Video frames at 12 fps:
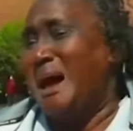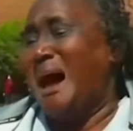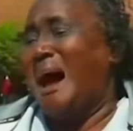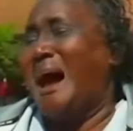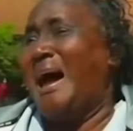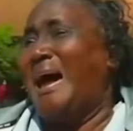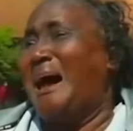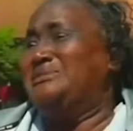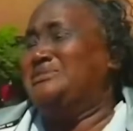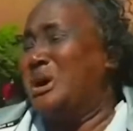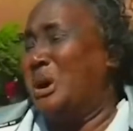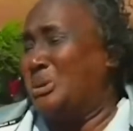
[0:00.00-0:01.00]
I have
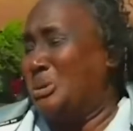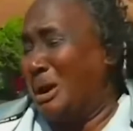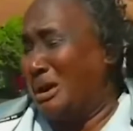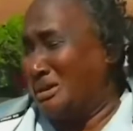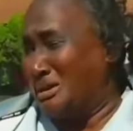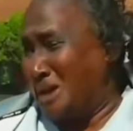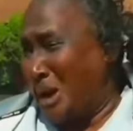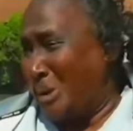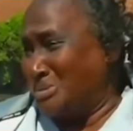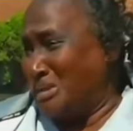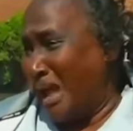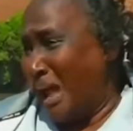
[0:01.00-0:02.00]
nowhere to
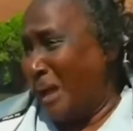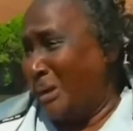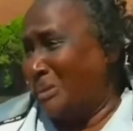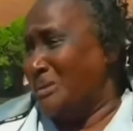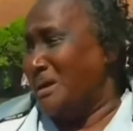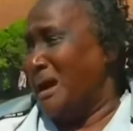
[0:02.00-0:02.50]
go now.